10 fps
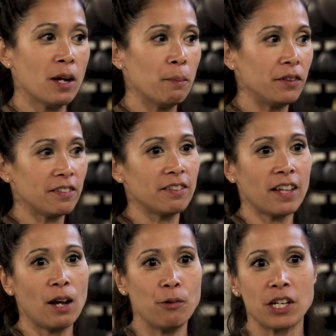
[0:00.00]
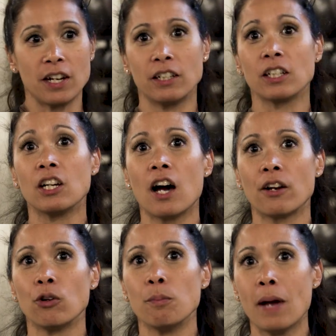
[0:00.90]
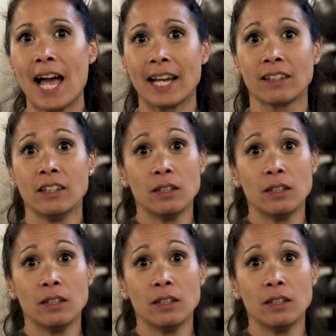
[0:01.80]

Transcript: but this is how we kind of got her back,